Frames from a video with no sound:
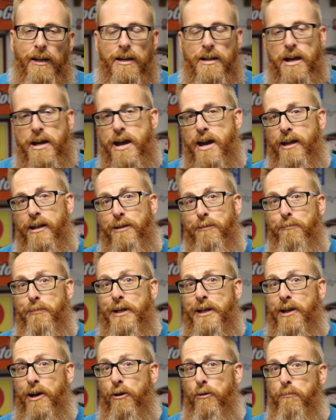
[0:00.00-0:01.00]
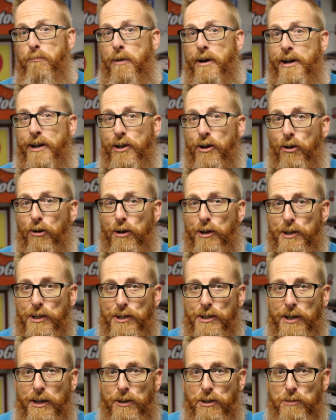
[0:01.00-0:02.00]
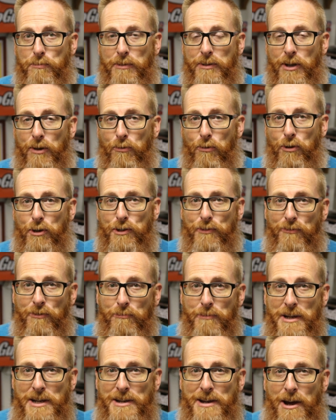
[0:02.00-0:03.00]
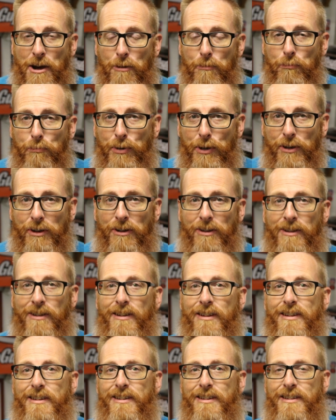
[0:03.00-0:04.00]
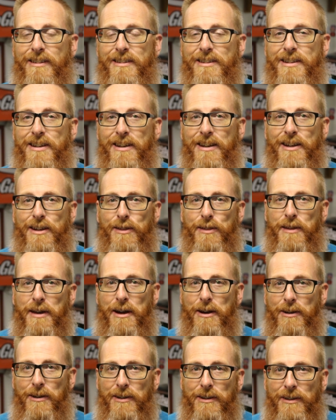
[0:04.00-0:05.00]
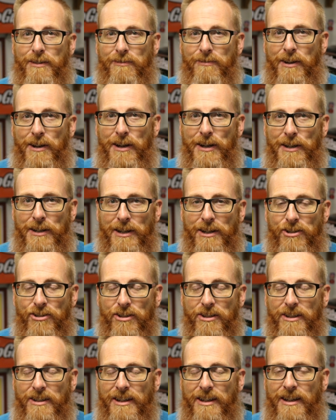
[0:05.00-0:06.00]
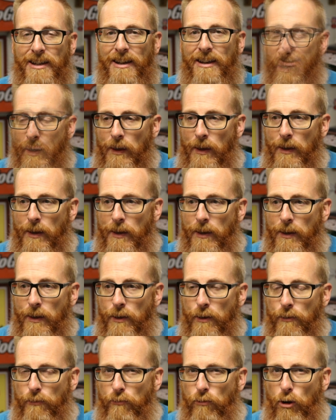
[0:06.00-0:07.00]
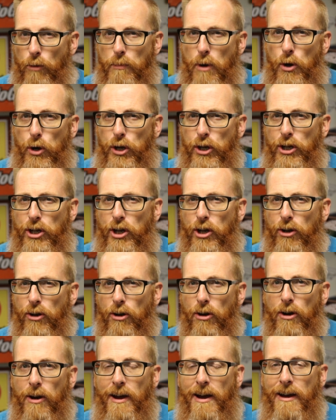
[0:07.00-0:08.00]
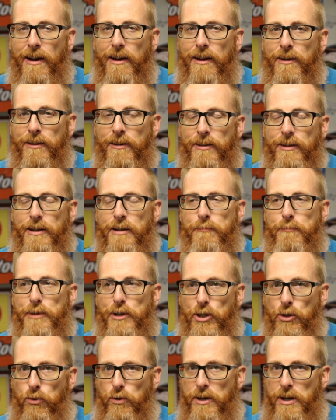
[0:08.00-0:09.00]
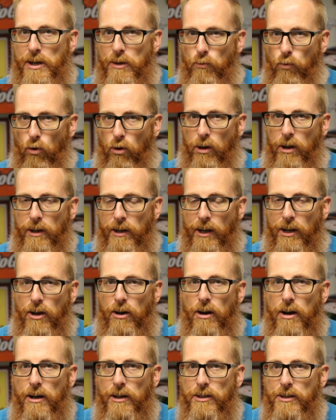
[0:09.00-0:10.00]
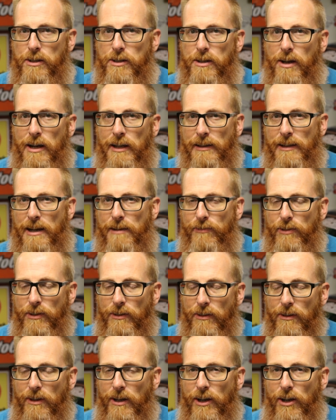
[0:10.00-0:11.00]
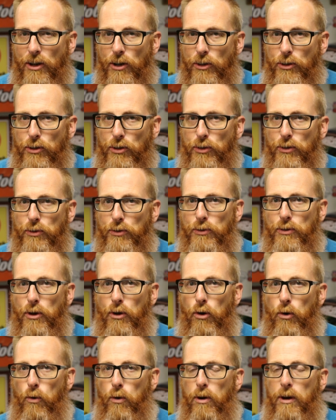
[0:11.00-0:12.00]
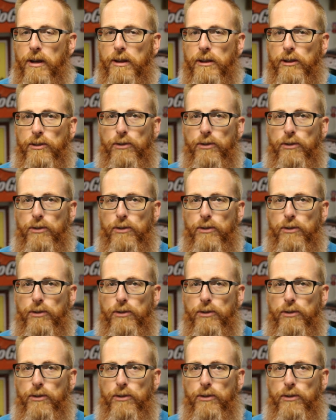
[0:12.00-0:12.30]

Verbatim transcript: And I had to beat out my current salesman that works for me now, Bill, to get that recognition. For about a year uh, in between working at Cox's, I left there to go work at the